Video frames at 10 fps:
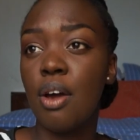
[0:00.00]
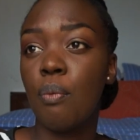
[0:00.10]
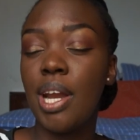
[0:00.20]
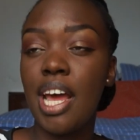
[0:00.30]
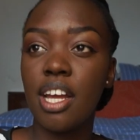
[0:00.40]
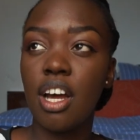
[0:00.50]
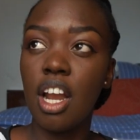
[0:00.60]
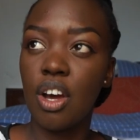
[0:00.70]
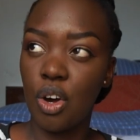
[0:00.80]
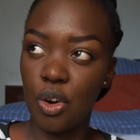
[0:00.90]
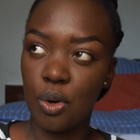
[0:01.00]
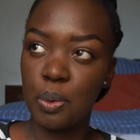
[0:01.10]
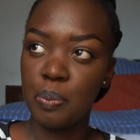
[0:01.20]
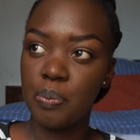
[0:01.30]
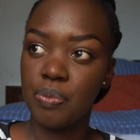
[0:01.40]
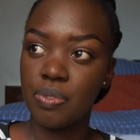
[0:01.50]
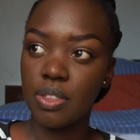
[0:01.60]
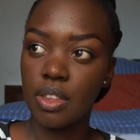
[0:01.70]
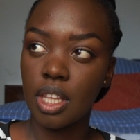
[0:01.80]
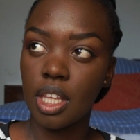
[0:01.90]
when I got home,
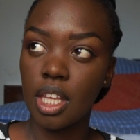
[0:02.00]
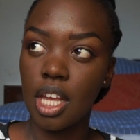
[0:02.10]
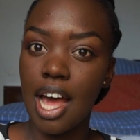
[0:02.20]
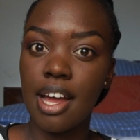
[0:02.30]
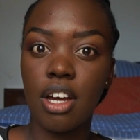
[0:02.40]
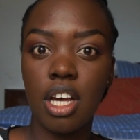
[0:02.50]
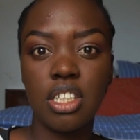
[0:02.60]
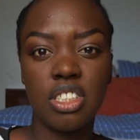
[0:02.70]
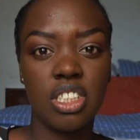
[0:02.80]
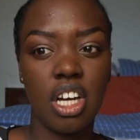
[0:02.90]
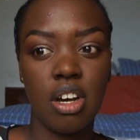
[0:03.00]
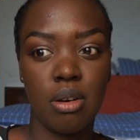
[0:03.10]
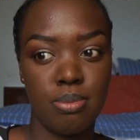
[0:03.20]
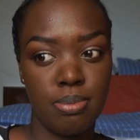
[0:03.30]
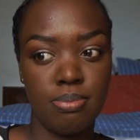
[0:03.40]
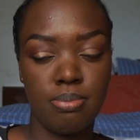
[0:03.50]
I got a job